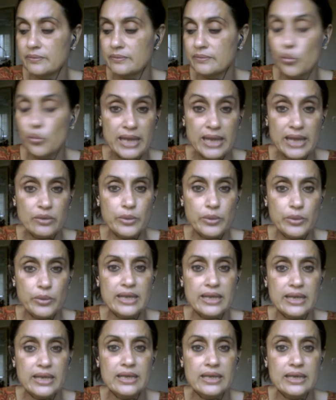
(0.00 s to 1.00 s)
very,
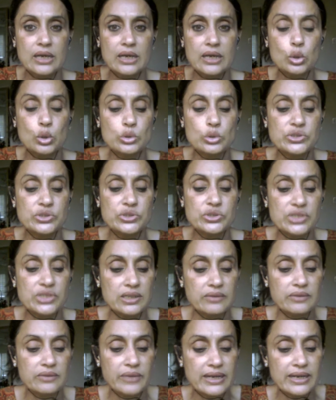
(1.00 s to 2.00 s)
very
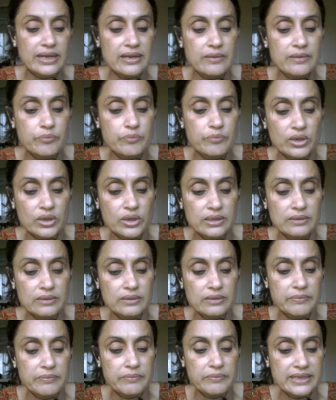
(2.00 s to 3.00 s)
crucial, very important
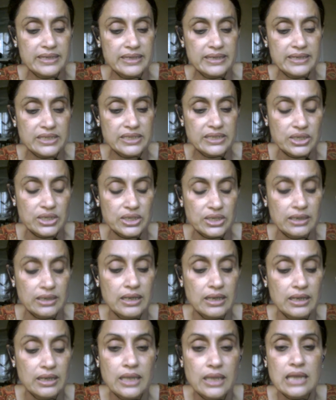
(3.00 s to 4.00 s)
meditation.
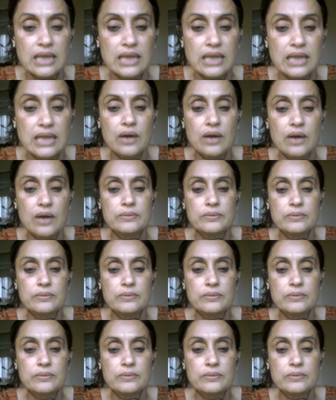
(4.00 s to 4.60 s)
Now,